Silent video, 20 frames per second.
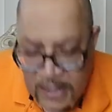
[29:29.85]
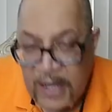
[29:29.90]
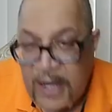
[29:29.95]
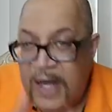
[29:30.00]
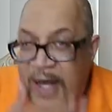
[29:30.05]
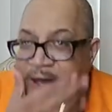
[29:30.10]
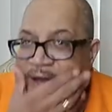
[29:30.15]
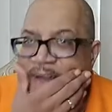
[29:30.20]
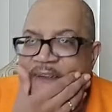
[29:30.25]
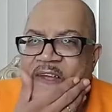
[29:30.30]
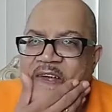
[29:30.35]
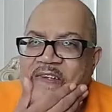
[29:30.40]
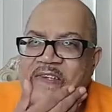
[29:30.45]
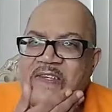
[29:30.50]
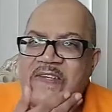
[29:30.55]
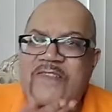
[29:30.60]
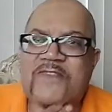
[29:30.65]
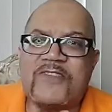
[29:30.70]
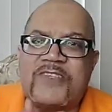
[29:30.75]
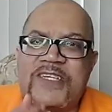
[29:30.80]
Now, it's
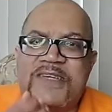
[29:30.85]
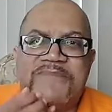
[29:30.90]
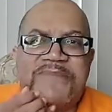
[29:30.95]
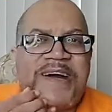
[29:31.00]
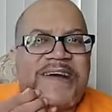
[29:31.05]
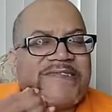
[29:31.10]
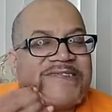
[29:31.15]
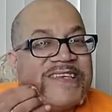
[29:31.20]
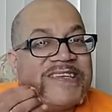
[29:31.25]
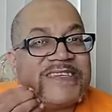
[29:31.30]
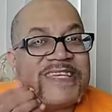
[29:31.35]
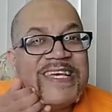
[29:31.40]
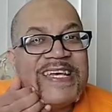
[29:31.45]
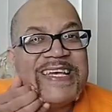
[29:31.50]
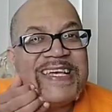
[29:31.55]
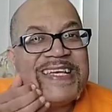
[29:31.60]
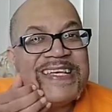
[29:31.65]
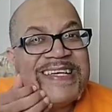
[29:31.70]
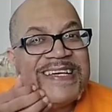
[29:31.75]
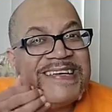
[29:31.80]
interesting about this.
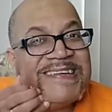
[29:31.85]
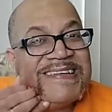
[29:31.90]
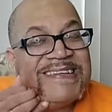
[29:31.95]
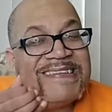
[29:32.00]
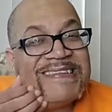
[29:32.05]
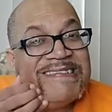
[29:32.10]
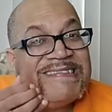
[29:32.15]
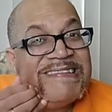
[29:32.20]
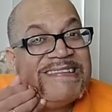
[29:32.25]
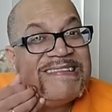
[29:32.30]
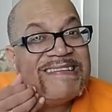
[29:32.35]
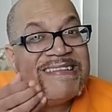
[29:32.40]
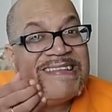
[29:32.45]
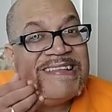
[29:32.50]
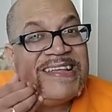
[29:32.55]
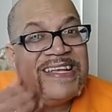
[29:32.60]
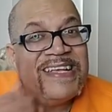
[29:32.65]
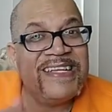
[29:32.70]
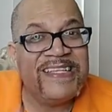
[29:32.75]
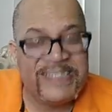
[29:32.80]

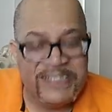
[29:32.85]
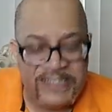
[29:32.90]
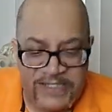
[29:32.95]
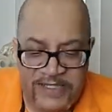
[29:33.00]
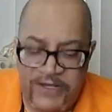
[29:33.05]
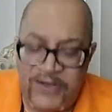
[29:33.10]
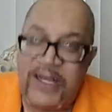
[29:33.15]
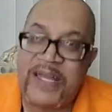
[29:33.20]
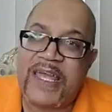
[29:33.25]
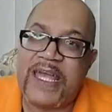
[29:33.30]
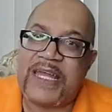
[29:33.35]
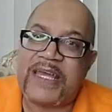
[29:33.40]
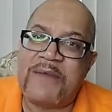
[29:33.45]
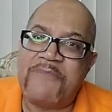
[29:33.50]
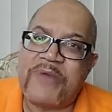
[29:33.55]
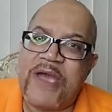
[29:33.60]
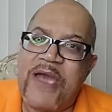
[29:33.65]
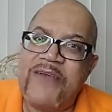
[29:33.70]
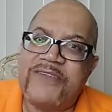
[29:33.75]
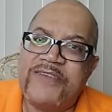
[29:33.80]
Again,
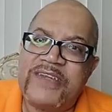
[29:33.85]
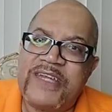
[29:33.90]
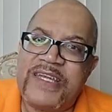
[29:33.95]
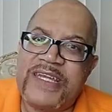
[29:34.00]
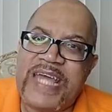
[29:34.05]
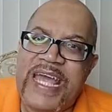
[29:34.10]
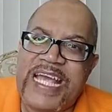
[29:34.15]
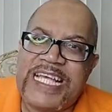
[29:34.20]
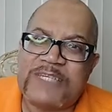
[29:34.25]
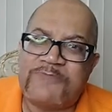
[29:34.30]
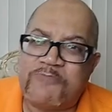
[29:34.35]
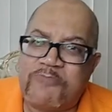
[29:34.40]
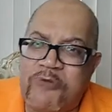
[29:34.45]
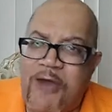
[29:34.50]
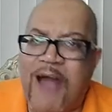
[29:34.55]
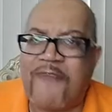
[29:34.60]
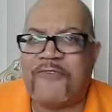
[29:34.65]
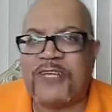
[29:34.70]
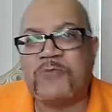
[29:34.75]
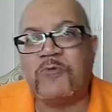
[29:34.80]
comparing to today's
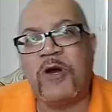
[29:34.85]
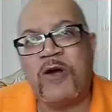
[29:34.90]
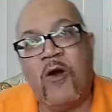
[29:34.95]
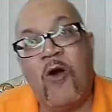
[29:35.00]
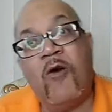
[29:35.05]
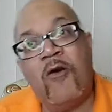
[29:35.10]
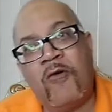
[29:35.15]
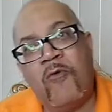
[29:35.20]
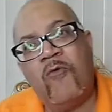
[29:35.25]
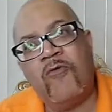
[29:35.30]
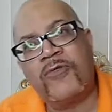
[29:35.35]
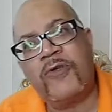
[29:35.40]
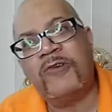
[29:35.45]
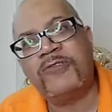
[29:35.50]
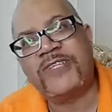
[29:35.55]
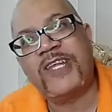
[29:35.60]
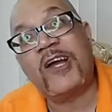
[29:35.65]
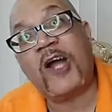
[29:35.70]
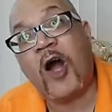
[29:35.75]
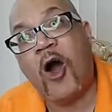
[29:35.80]
prophets,
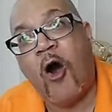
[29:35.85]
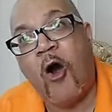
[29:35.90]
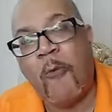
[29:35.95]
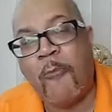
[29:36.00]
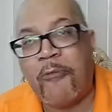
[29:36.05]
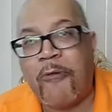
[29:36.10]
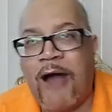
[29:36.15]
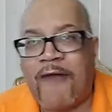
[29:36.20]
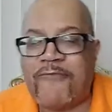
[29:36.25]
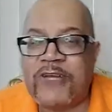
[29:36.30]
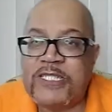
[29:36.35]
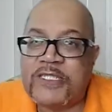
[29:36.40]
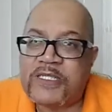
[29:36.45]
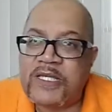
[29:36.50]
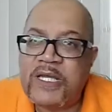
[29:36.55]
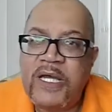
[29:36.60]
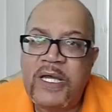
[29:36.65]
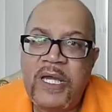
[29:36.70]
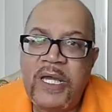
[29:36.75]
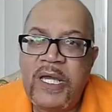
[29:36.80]
those that are called prophets,
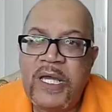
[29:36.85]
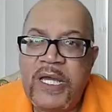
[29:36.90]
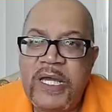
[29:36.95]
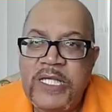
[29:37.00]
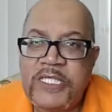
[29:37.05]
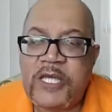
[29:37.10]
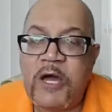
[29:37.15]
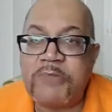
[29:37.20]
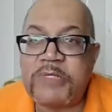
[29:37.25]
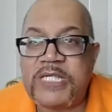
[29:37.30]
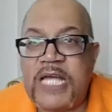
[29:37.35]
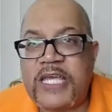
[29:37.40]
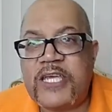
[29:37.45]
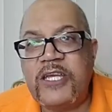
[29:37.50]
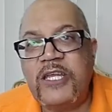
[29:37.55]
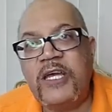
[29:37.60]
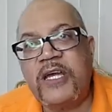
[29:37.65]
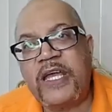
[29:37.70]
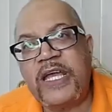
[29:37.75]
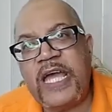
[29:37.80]
it's almost like you're
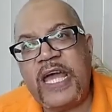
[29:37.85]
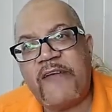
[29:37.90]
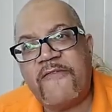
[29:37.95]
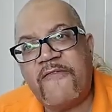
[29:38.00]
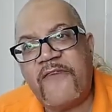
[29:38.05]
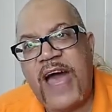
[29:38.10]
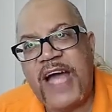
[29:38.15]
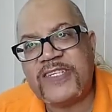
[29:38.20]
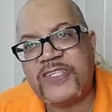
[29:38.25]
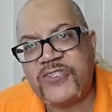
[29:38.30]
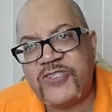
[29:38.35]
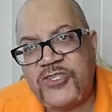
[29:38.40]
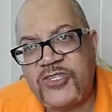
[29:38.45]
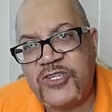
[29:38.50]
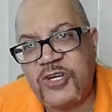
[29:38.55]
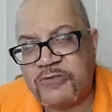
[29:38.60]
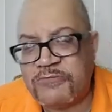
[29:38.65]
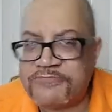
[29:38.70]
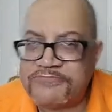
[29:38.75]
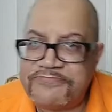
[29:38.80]
looking at a fashion show.